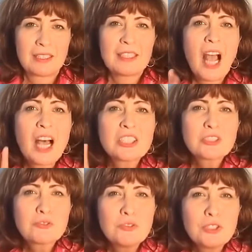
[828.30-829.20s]

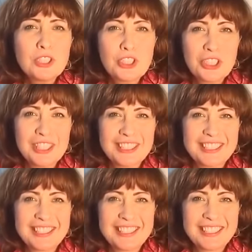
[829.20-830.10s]
God's
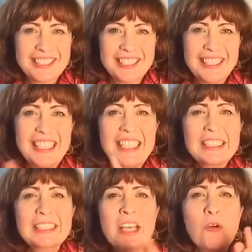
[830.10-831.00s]
foolishness
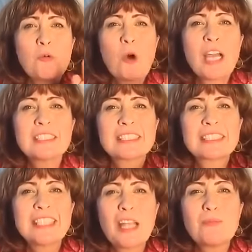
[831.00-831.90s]
is wiser
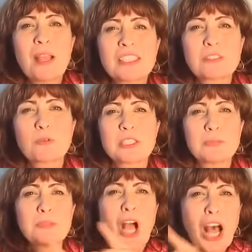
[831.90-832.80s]
than man's
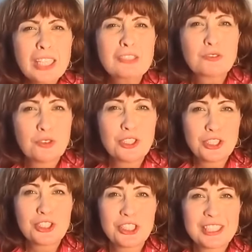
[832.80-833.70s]
wisdom. God's
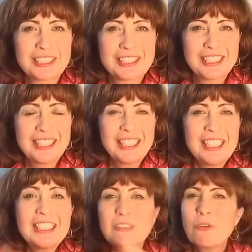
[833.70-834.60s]
foolishness
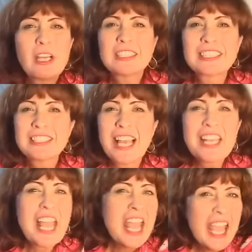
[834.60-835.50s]
is wiser
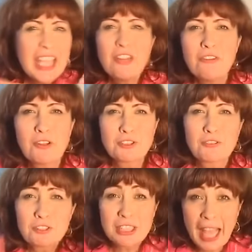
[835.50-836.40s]
than any
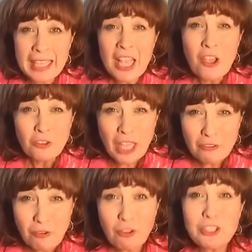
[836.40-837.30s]
philosopher's. And that
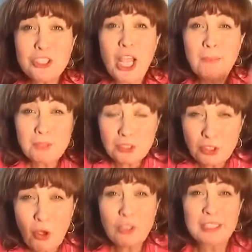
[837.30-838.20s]
first chapter
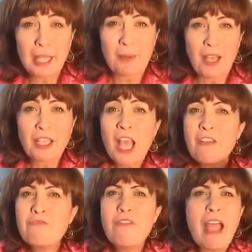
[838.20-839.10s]
talks about,
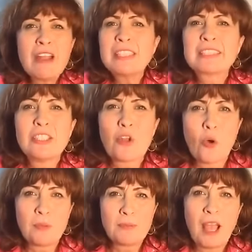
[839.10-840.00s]
where is the
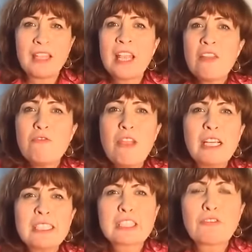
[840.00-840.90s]
noble man? Where
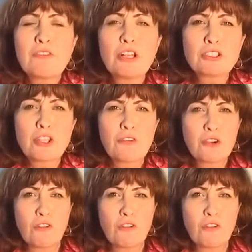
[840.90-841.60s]
is the philosopher